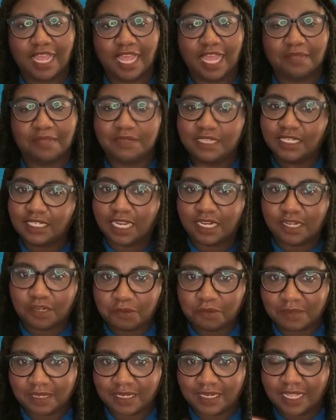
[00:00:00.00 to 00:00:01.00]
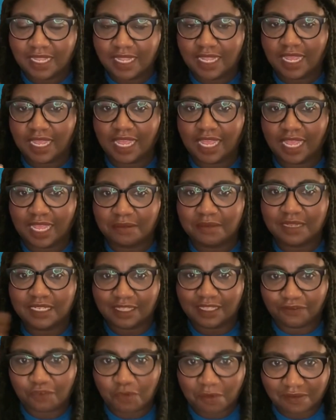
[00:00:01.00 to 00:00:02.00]
T.J. Newman is a
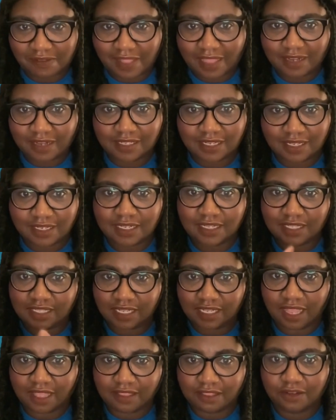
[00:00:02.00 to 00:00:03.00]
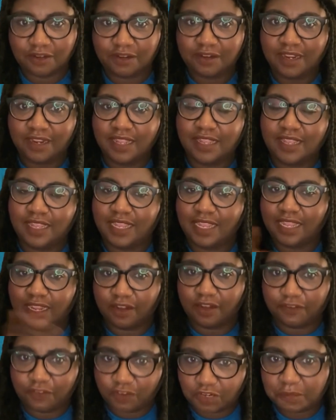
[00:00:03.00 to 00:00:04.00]
former flight attendant, the author, and her
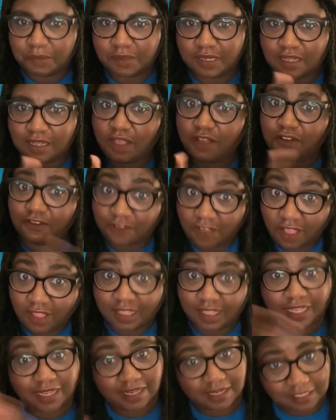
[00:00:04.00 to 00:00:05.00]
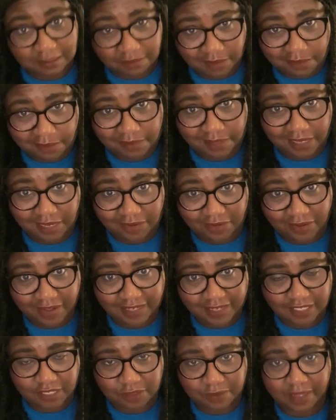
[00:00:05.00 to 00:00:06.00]
first book, called Falling, is about a plane
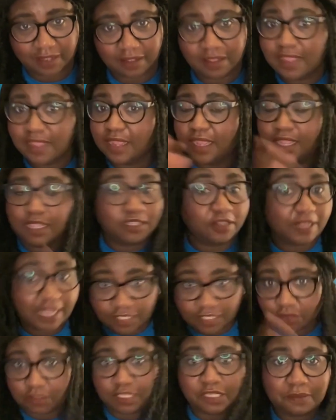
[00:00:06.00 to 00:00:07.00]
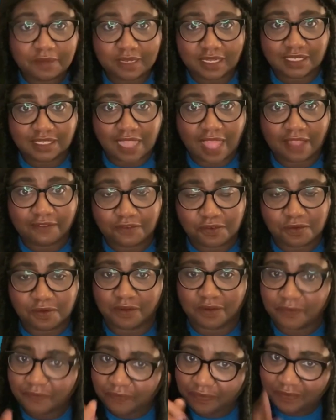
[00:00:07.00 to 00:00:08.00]
crash as well. So guess who this book is not for?
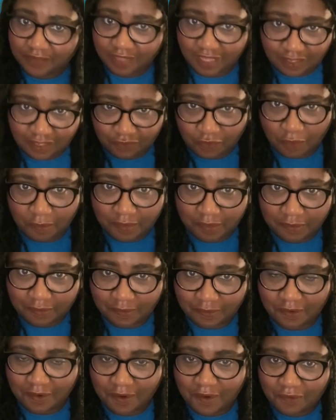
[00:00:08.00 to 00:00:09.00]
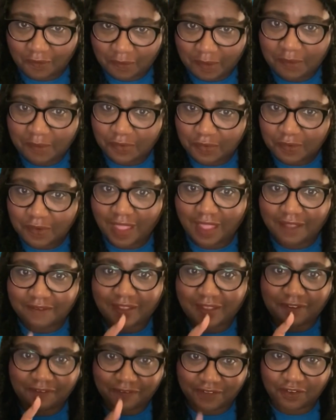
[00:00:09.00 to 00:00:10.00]
It's for people who have
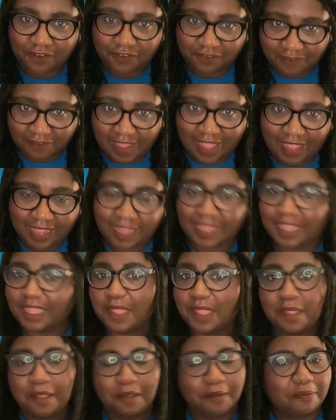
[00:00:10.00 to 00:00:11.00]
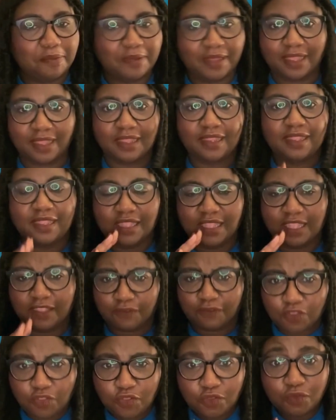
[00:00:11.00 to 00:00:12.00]
a fear of flying. But if
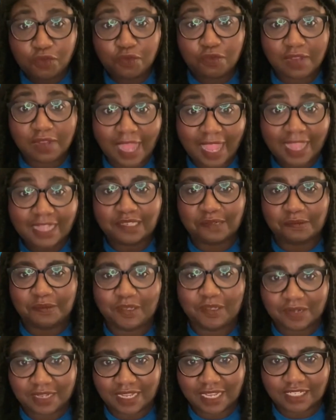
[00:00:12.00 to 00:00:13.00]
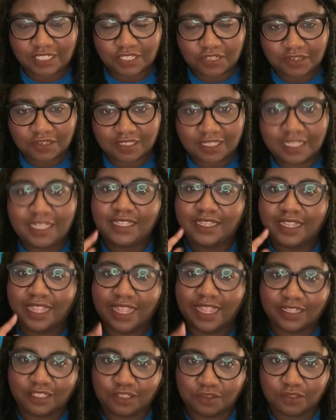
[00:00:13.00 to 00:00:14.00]
you like to be on the edge of your seat
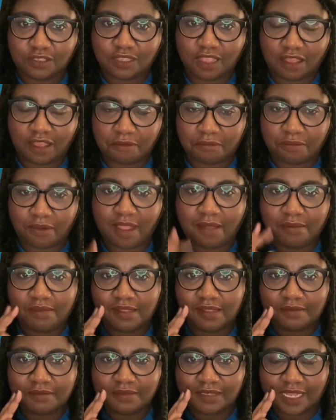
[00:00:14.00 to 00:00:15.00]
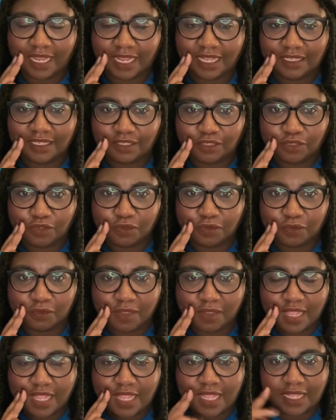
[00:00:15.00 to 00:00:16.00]
and to solve problems and to
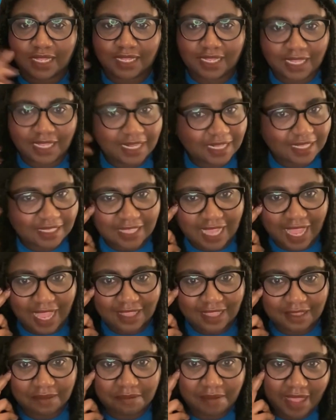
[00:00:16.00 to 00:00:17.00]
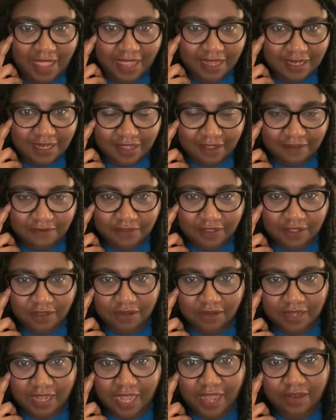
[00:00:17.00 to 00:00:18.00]
get inside the mind of the
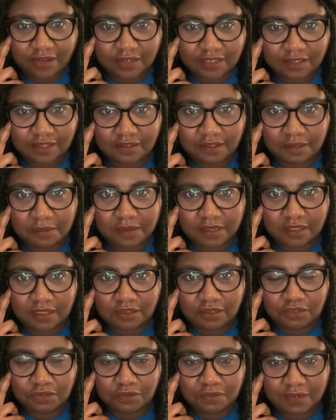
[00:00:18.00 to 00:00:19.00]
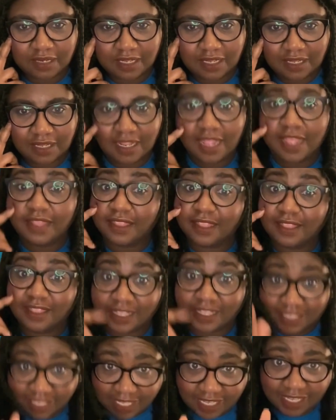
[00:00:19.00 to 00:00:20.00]
characters of the book that you read, then
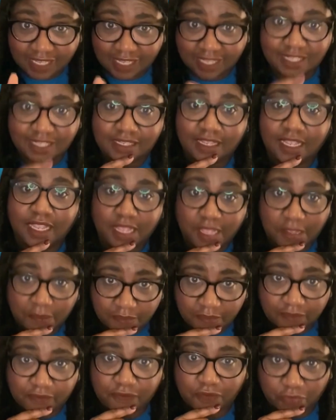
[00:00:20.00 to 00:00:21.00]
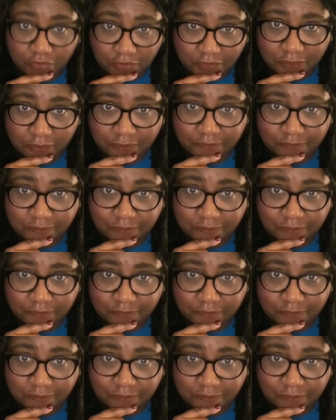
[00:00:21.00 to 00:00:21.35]
this is a book for you.